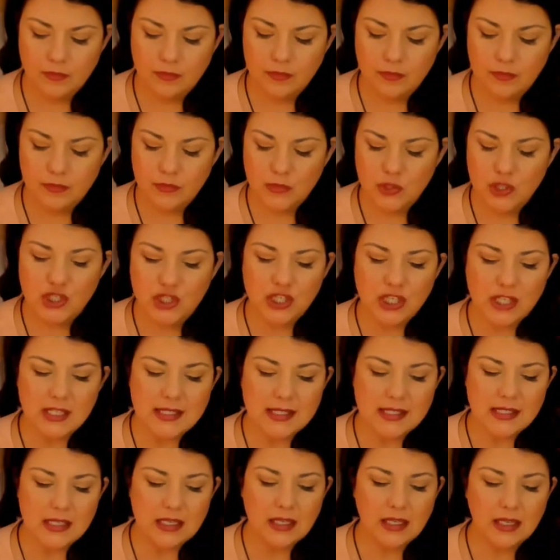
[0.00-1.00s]

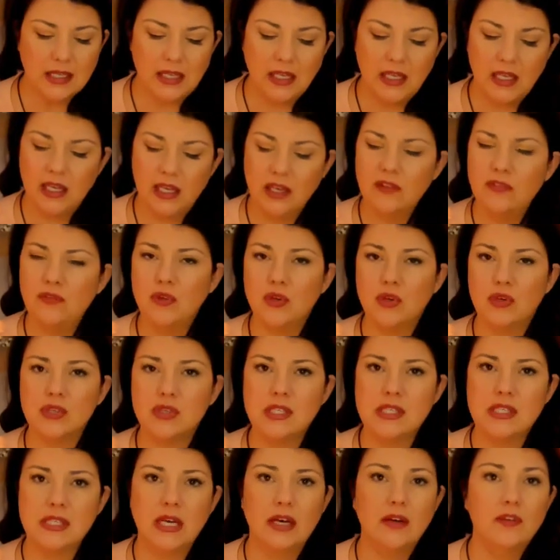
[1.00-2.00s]
just give
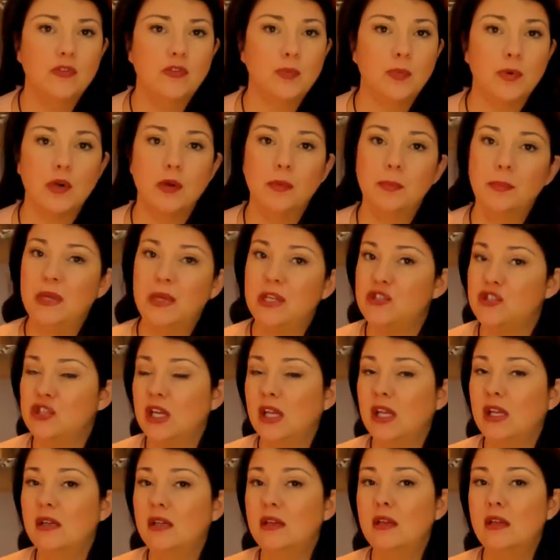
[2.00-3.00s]
yourself
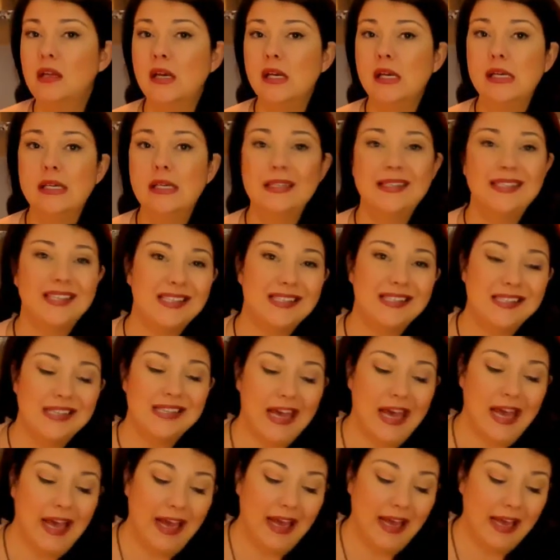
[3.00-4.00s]
permission to
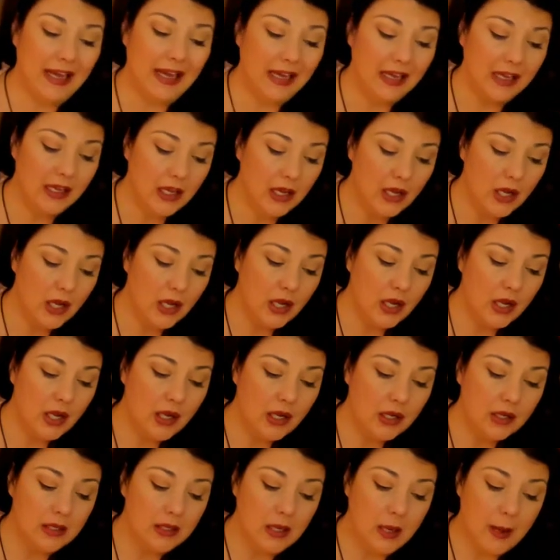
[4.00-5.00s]
say,
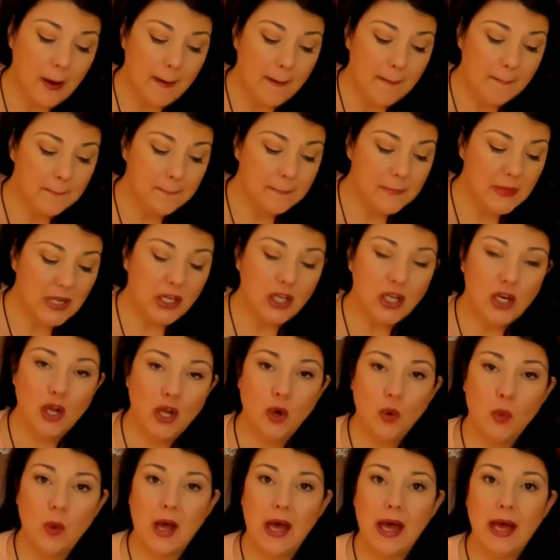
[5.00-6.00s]
you
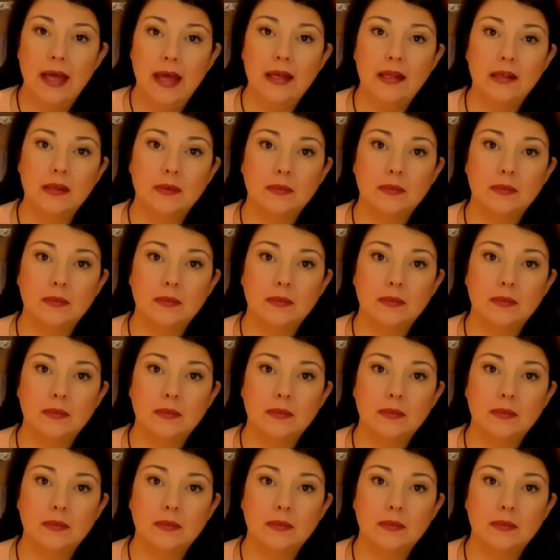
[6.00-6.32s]
know what?